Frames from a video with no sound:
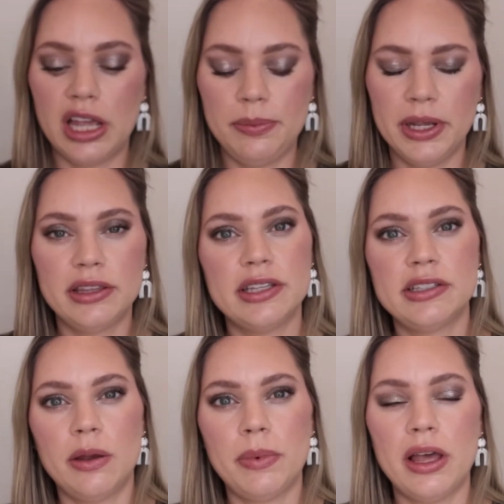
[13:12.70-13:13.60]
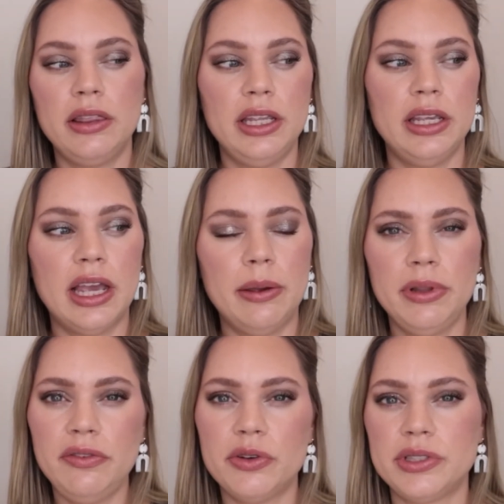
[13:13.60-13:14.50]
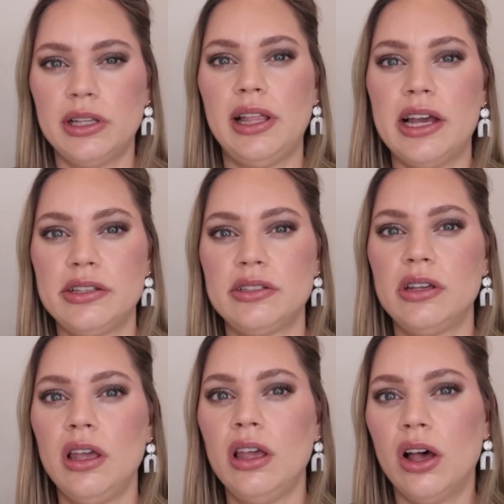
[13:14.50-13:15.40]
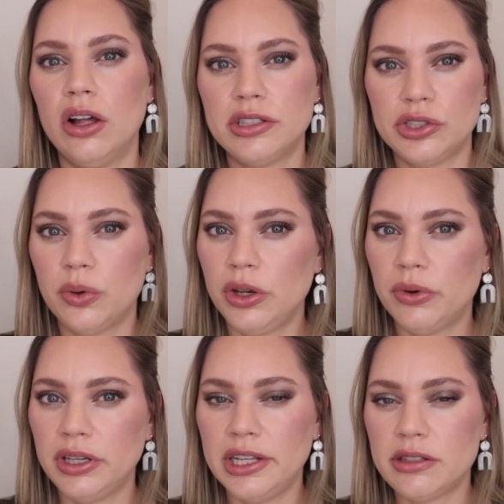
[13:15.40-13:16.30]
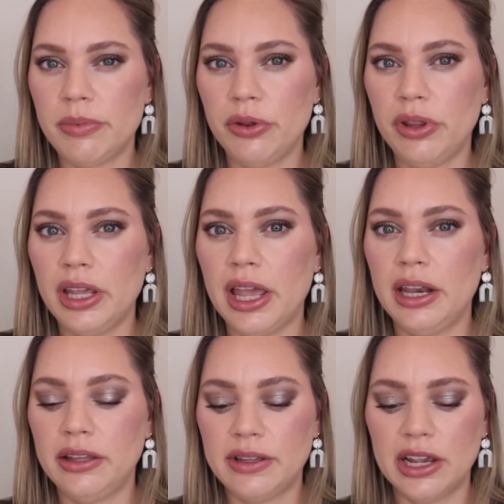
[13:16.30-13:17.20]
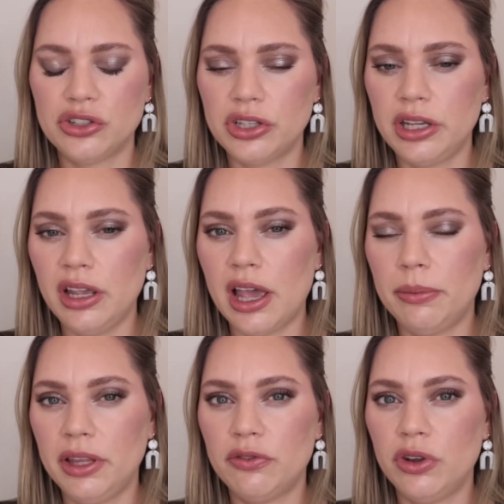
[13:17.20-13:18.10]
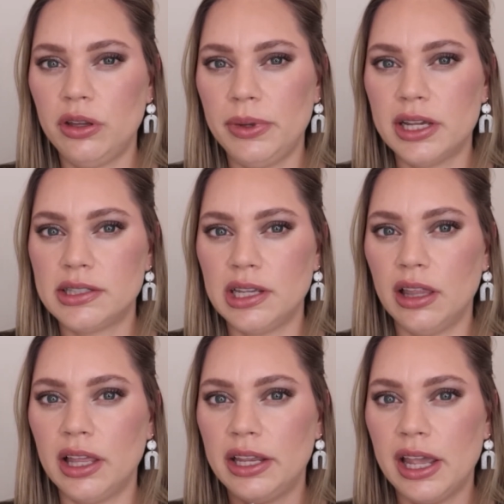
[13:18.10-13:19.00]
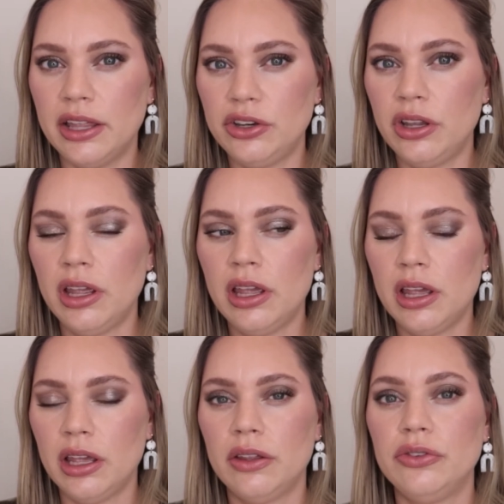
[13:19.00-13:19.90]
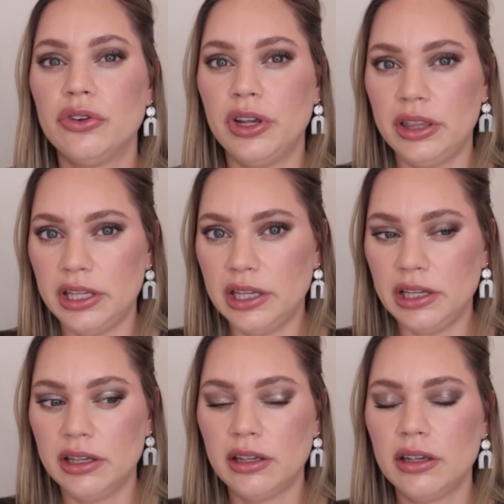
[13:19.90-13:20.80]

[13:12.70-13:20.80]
I picked this up on the, I believe it was the last Ulta 21 Days of Beauty, and it's actually, I believe, going to be on sale again during the